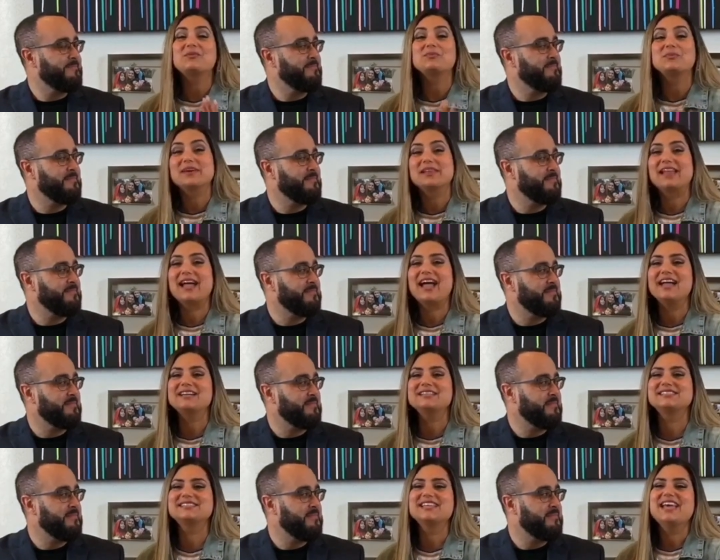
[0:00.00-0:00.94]

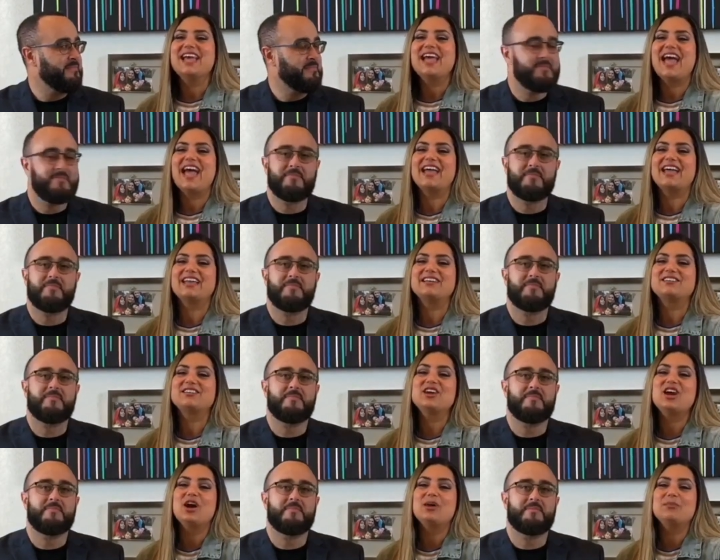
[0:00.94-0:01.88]
Speaker 1: relax, and
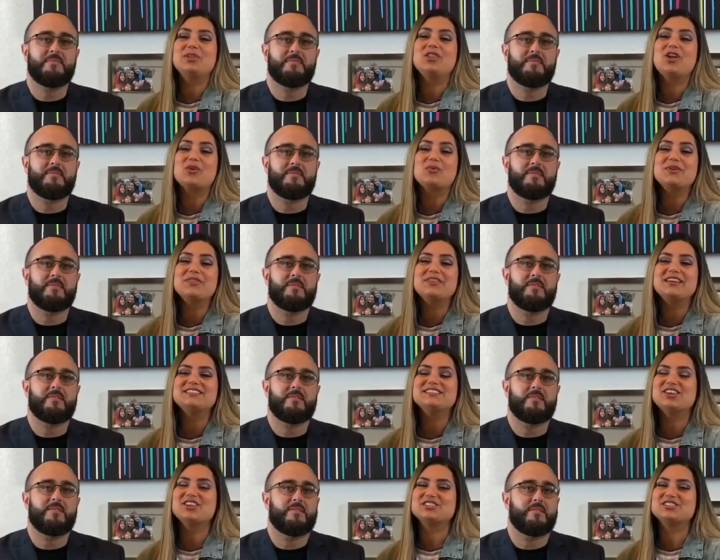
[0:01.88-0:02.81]
come along with
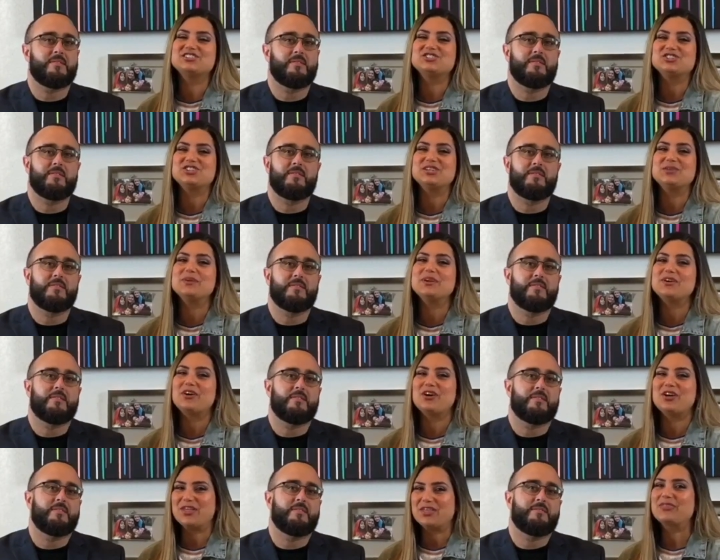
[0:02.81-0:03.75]
us on this journey we
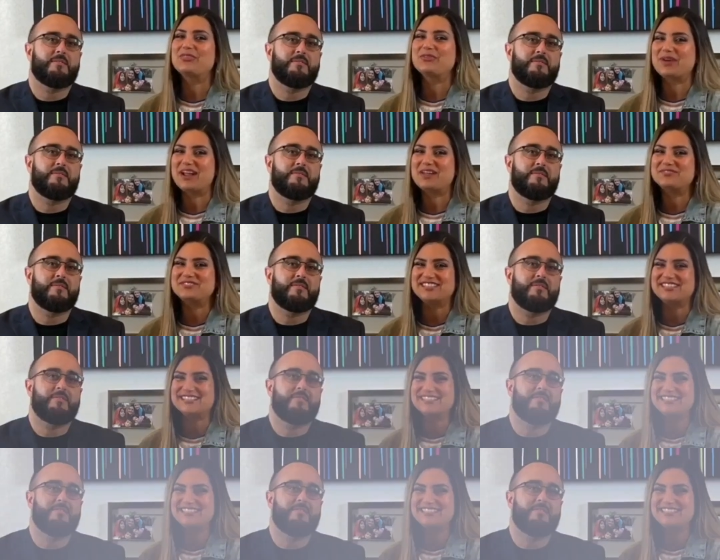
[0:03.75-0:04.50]
call Thrive Church.